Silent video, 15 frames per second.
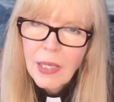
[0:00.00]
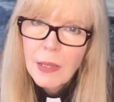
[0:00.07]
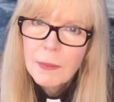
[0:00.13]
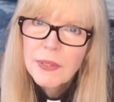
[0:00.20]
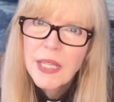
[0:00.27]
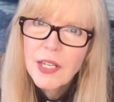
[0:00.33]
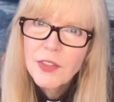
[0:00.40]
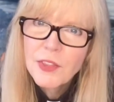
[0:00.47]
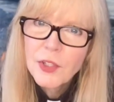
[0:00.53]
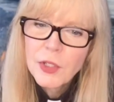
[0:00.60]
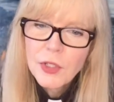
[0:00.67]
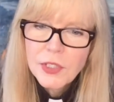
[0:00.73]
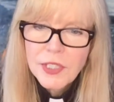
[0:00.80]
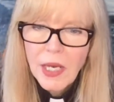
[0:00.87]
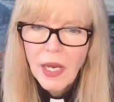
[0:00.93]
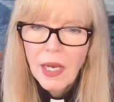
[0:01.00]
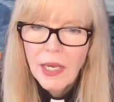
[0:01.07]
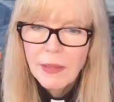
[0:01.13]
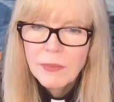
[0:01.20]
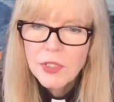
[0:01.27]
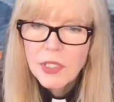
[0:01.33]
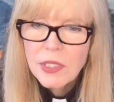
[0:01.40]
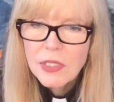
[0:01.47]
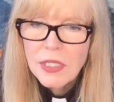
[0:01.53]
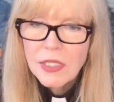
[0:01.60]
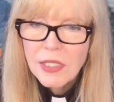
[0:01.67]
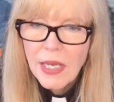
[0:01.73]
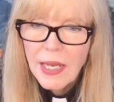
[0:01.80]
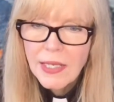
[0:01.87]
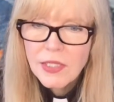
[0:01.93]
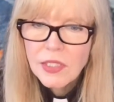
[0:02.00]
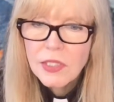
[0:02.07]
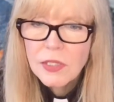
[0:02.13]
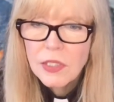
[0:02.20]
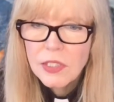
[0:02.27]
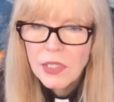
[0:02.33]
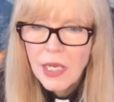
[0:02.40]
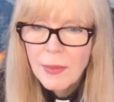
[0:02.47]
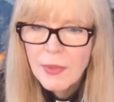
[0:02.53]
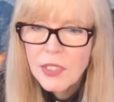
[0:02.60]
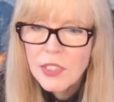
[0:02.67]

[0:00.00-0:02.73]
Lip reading: But then a third time, Jesus asks, "Simon,